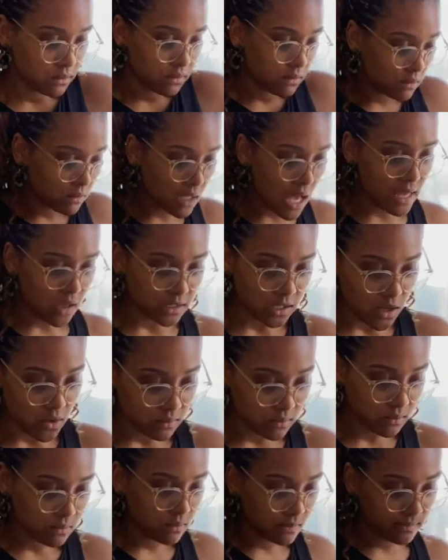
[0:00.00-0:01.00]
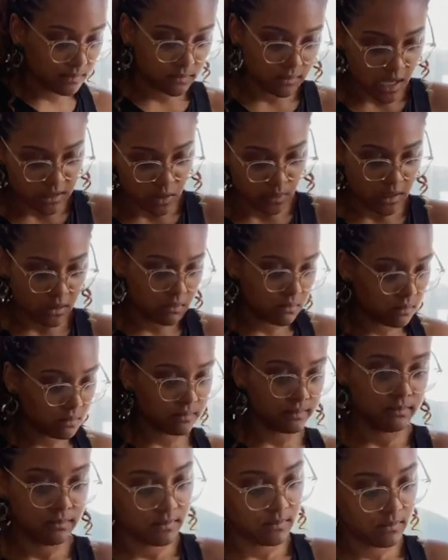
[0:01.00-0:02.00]
when everybody saw their little
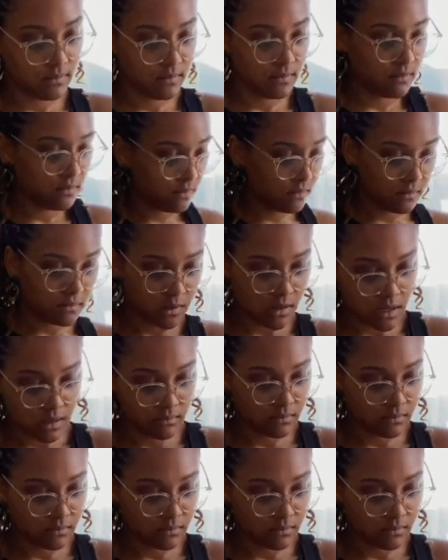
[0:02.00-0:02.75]
handheld cups.